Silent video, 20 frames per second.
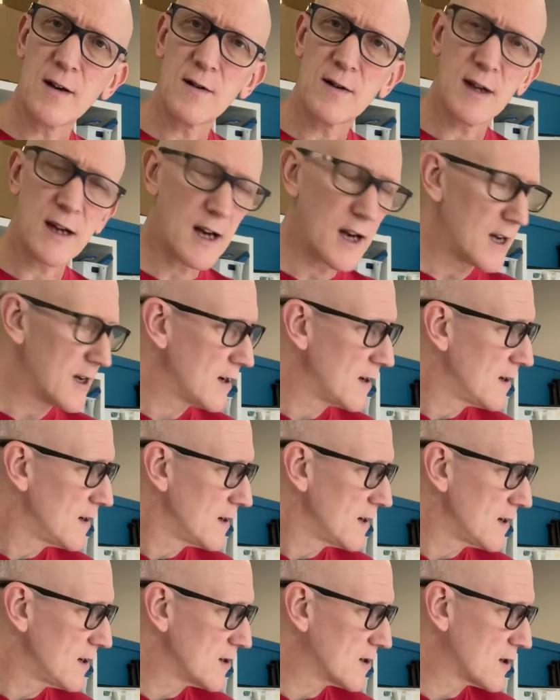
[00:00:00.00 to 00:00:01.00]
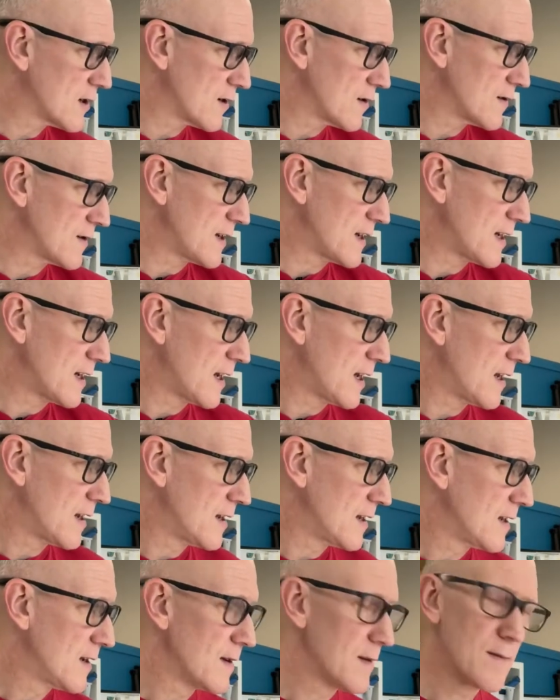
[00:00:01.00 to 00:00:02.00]
using it, you turn the
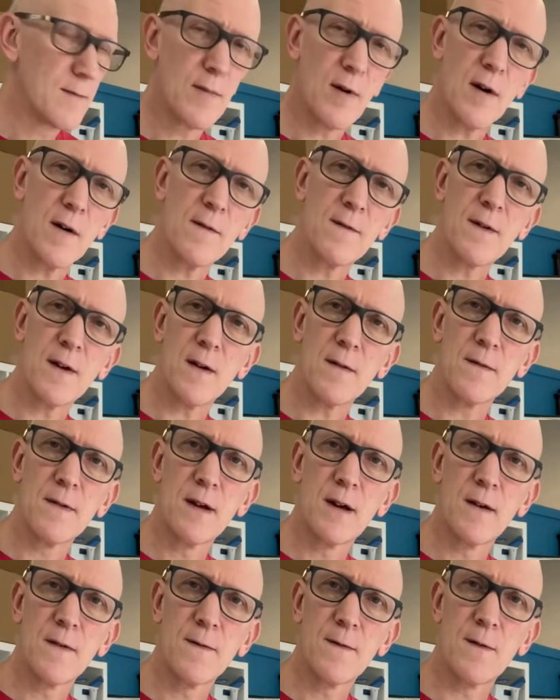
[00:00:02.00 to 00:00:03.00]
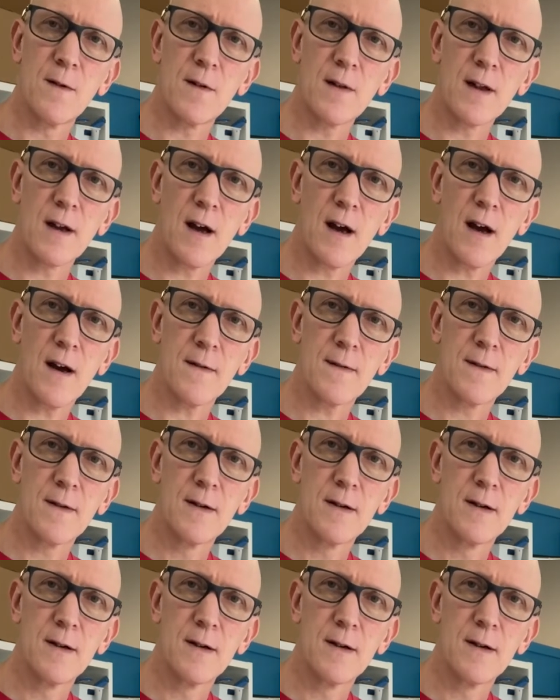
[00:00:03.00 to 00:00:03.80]
ball valve fully off.